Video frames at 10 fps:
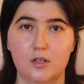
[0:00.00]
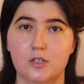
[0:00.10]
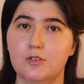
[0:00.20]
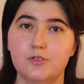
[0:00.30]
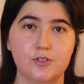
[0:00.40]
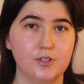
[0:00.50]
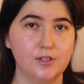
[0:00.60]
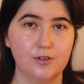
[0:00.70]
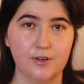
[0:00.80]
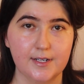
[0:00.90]
lose your
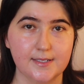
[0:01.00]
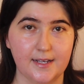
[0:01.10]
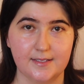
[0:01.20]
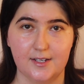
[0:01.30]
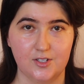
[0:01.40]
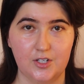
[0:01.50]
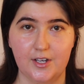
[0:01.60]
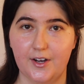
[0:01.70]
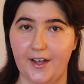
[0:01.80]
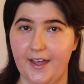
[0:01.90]
uterus at such a
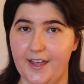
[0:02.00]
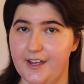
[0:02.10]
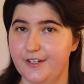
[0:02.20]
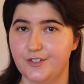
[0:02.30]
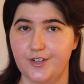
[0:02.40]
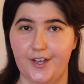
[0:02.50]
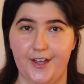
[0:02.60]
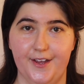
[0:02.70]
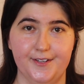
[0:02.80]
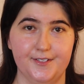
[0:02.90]
young age
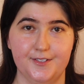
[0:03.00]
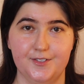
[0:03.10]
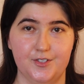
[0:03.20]
and